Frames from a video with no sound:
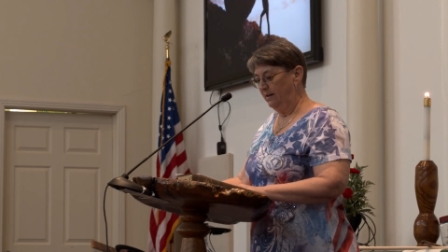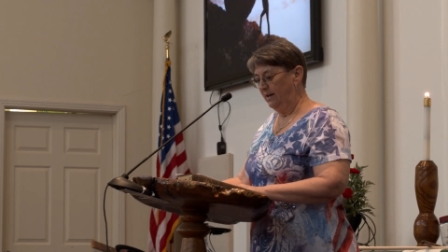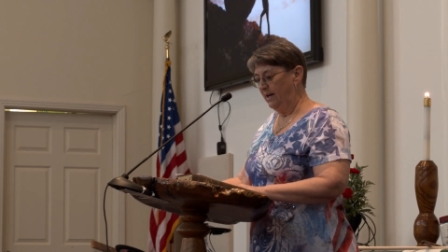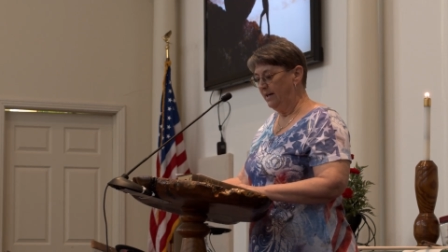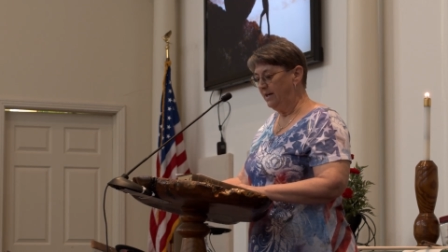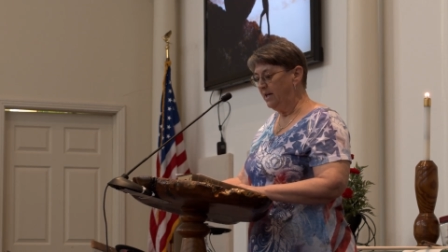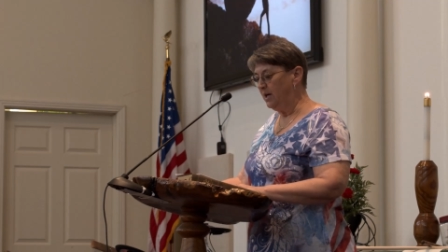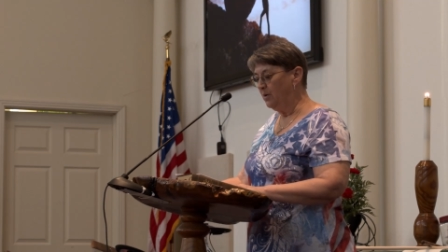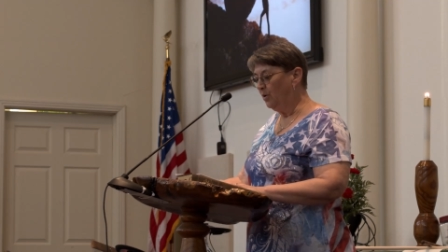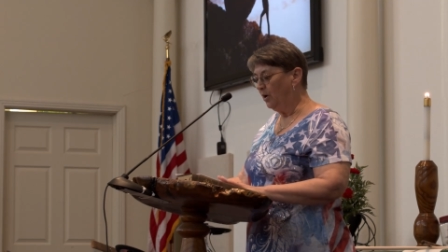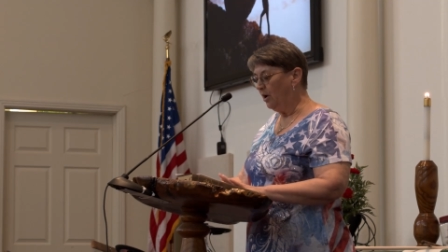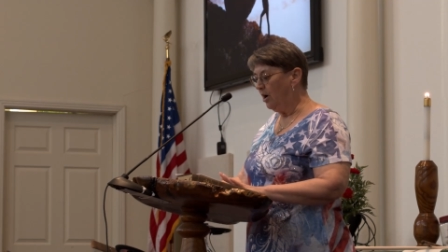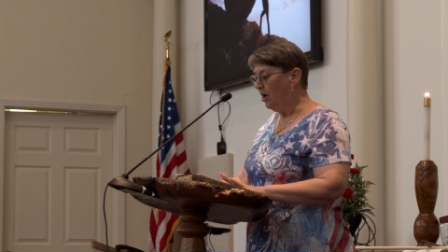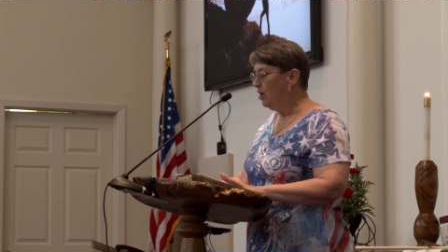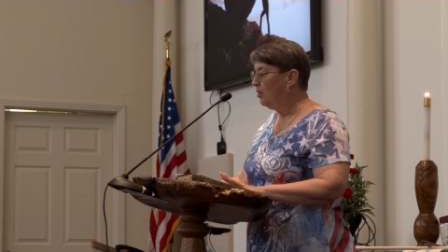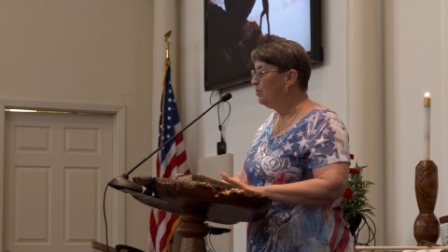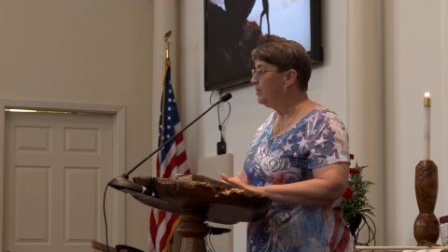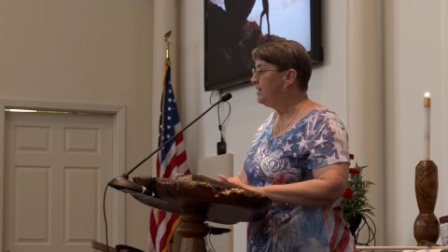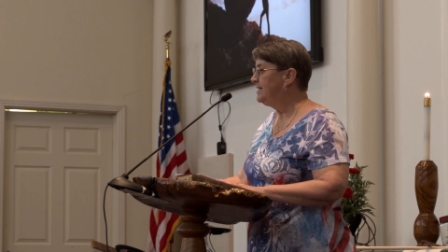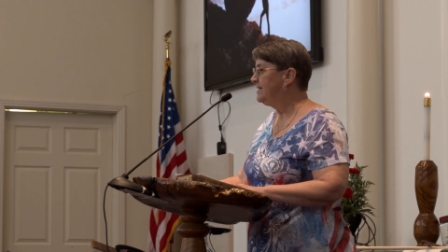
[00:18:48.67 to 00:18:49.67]
And he will
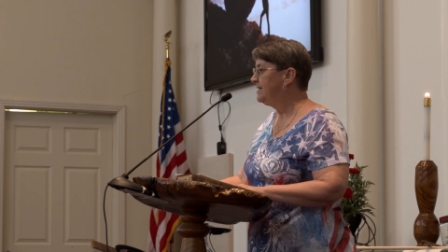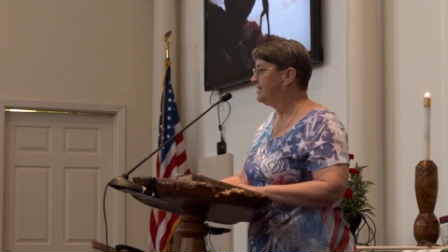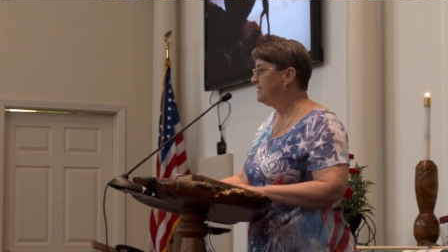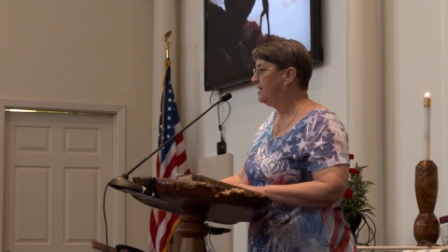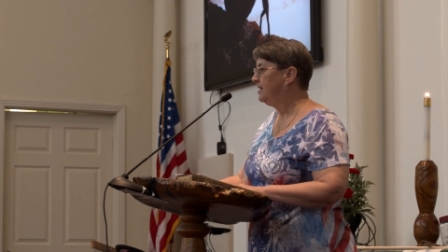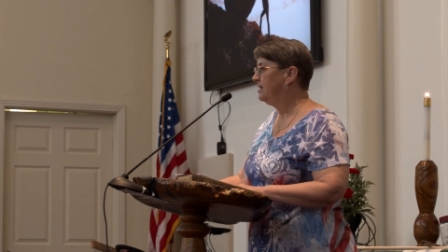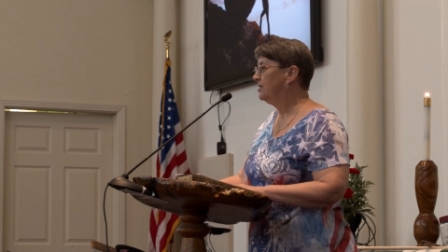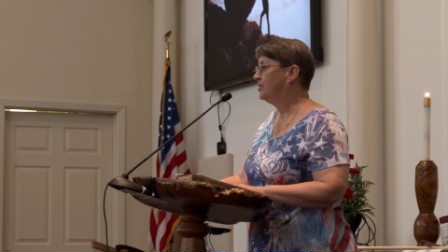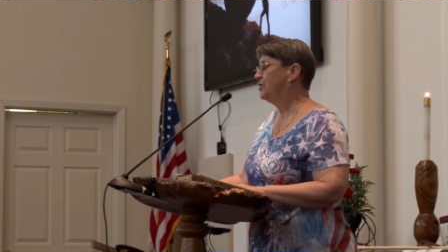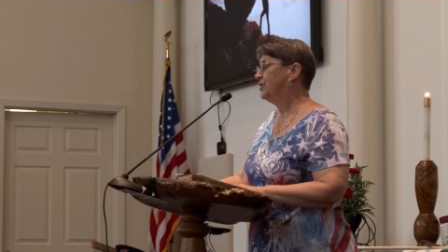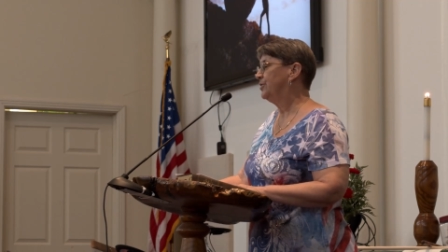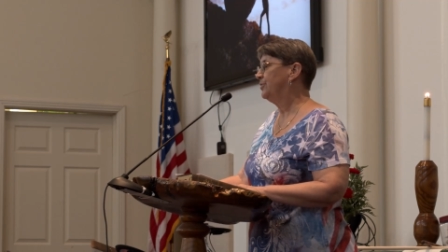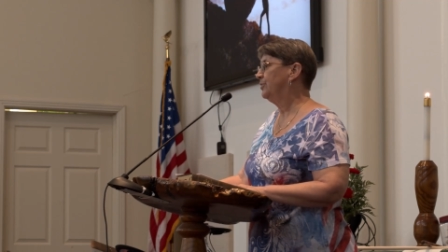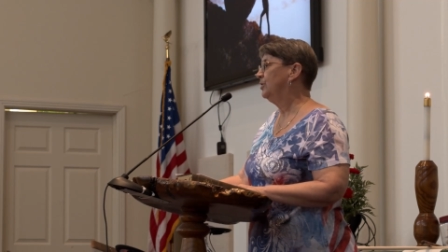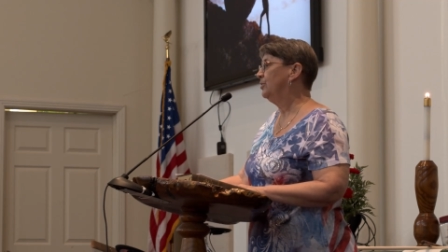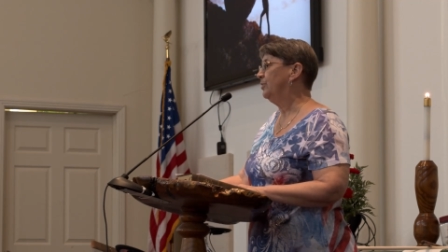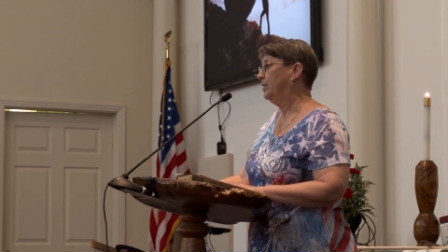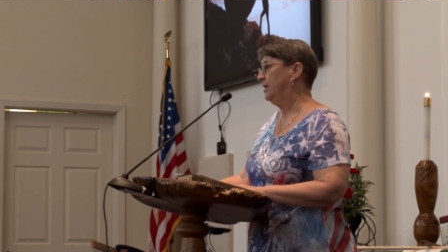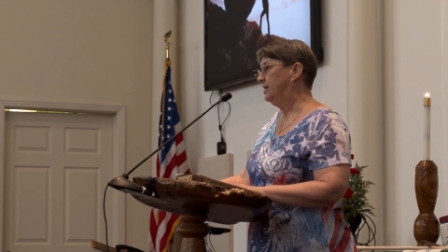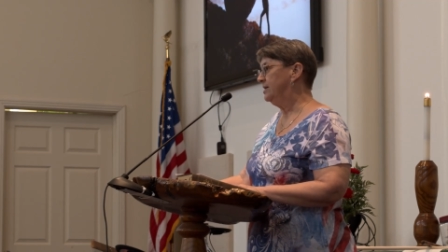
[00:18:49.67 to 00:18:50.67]
always see us
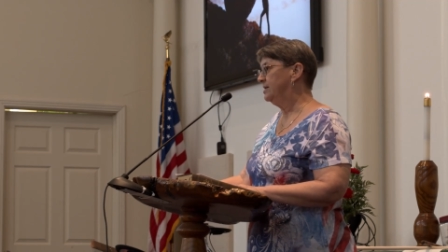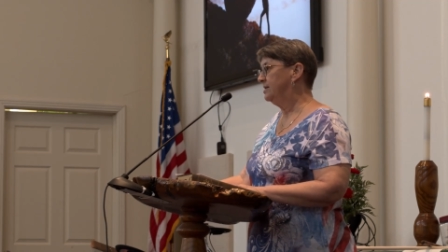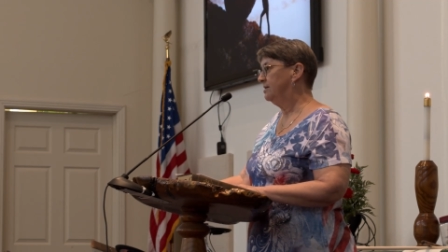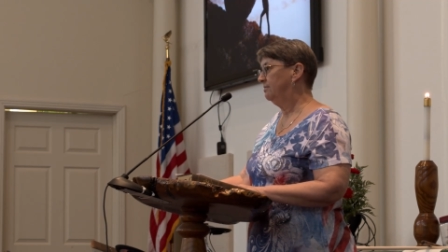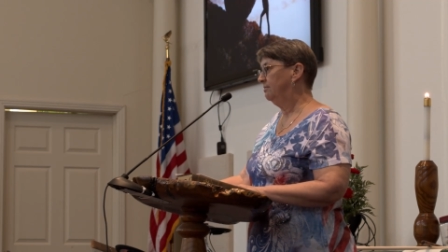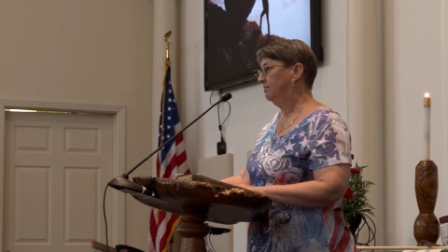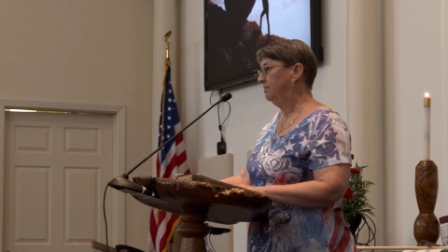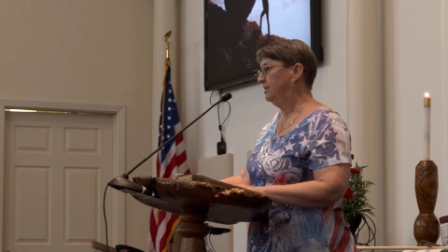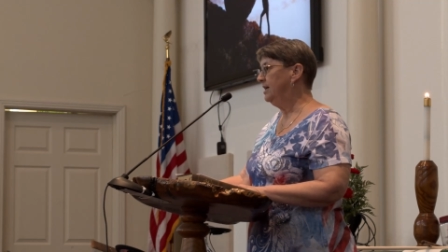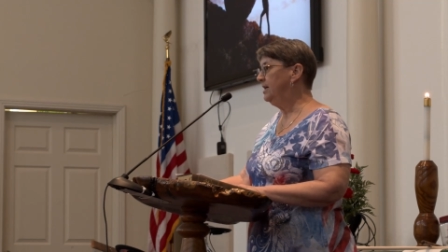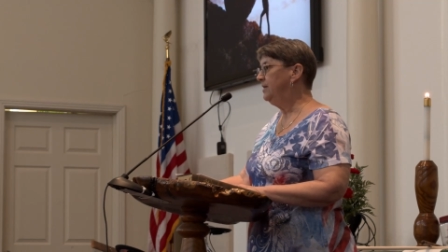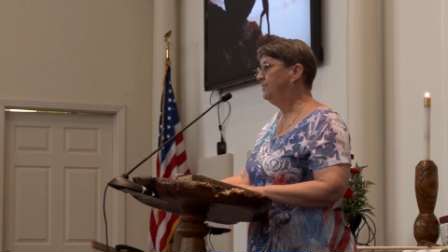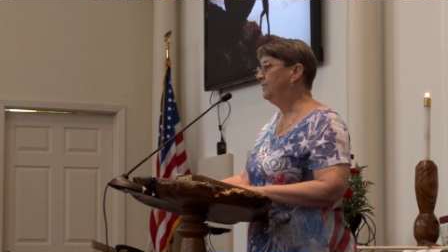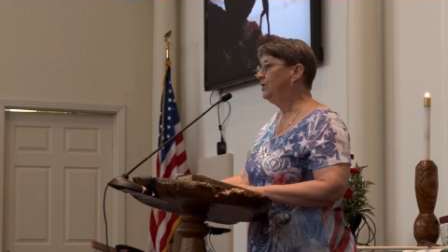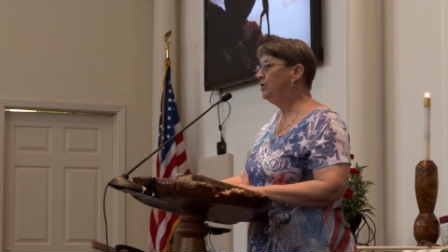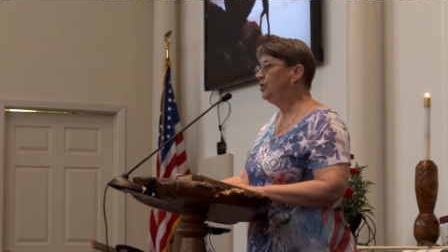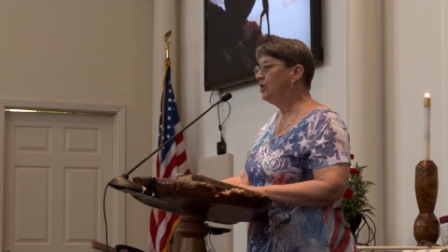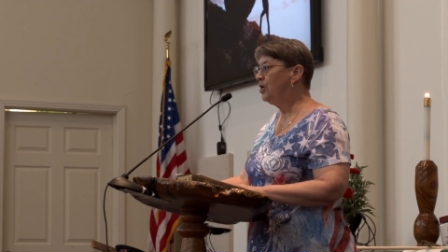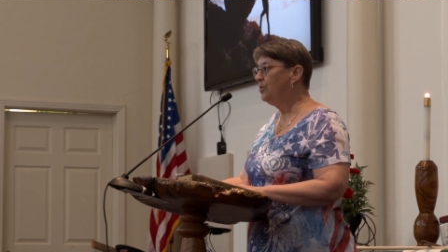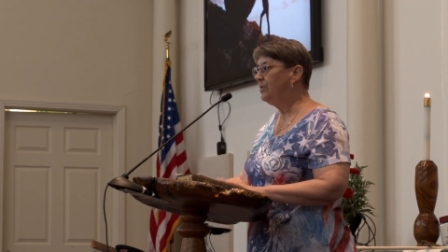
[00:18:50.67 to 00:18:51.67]
through it,
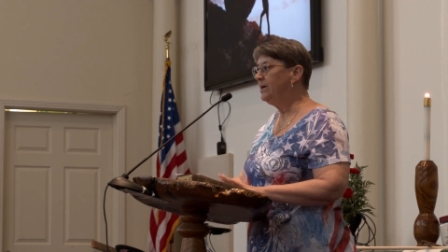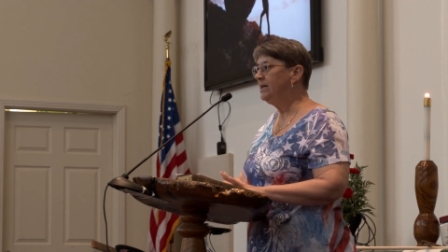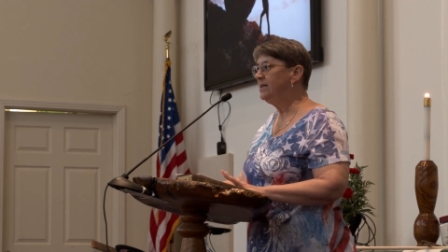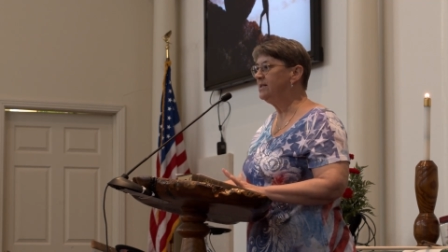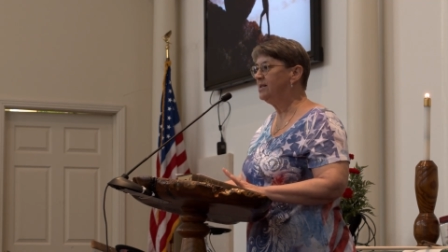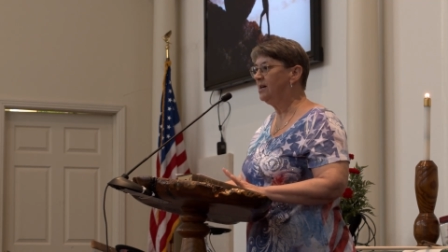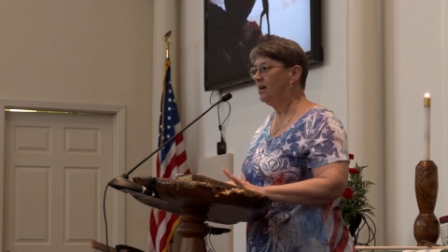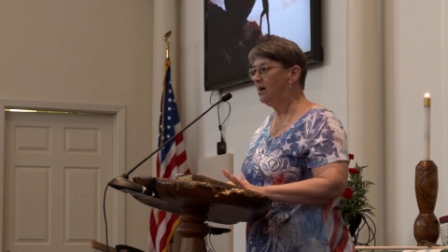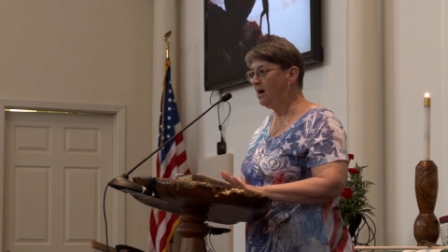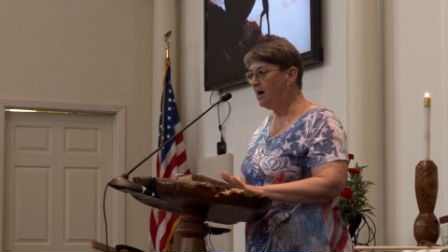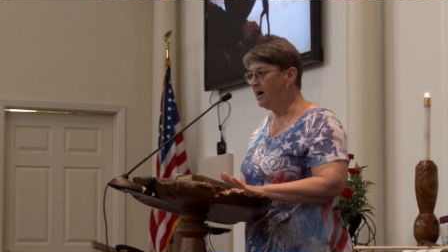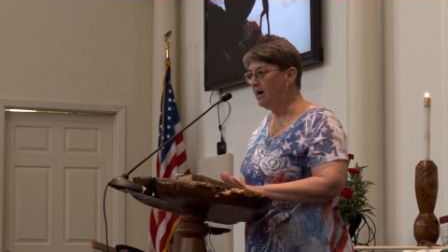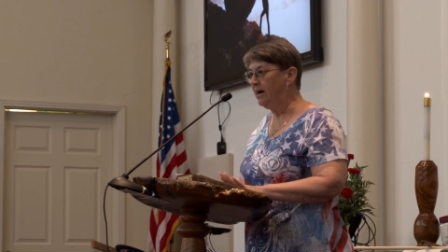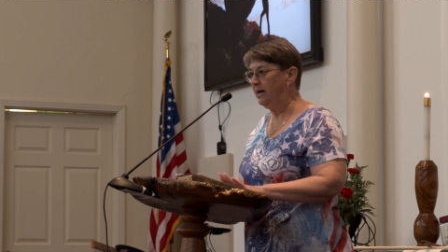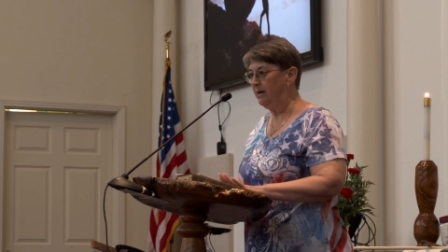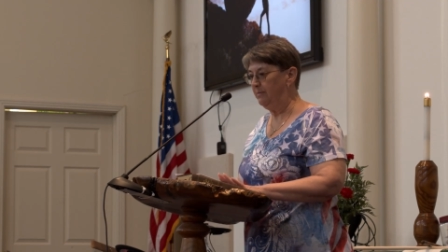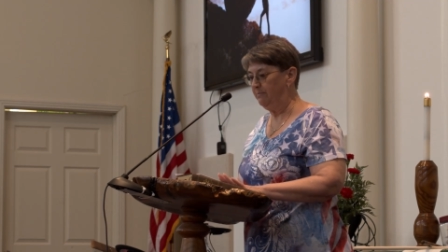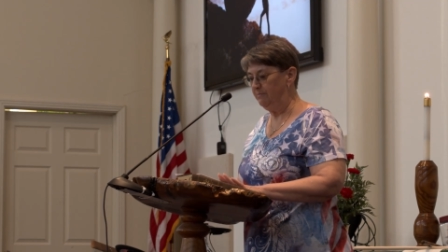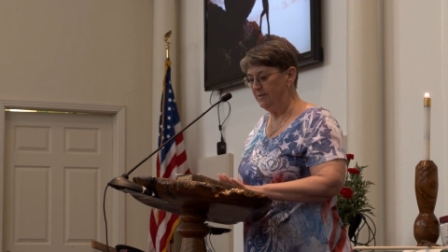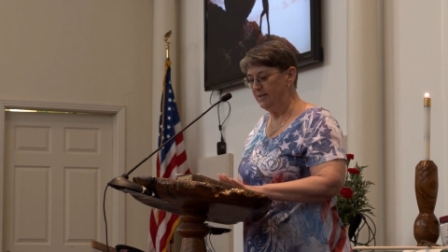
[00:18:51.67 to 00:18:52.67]
even though at
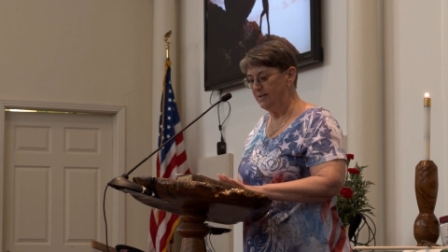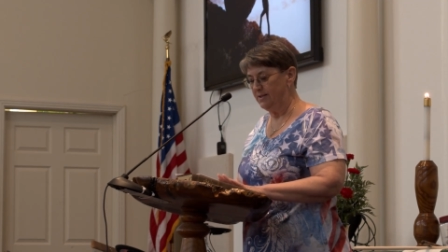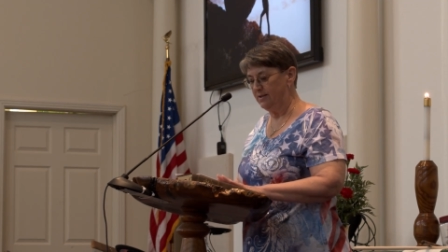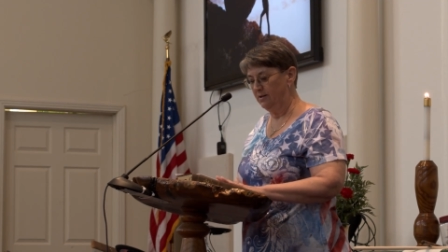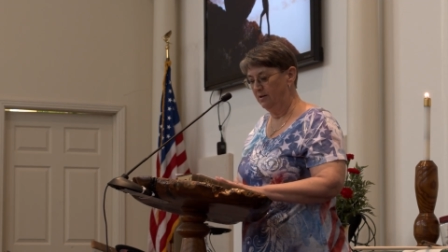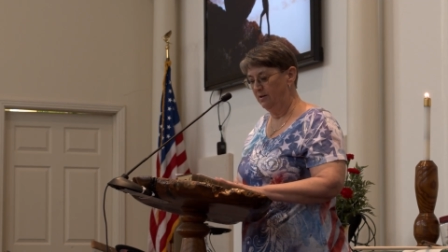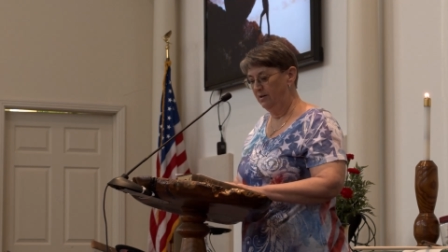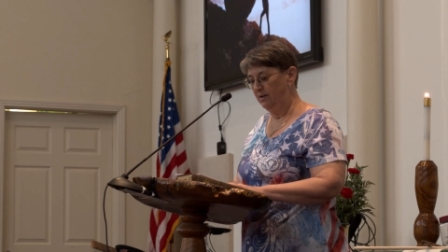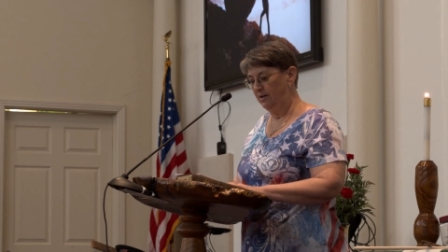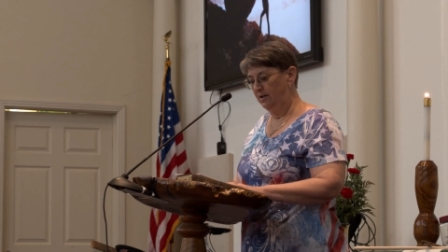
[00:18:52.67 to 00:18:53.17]
times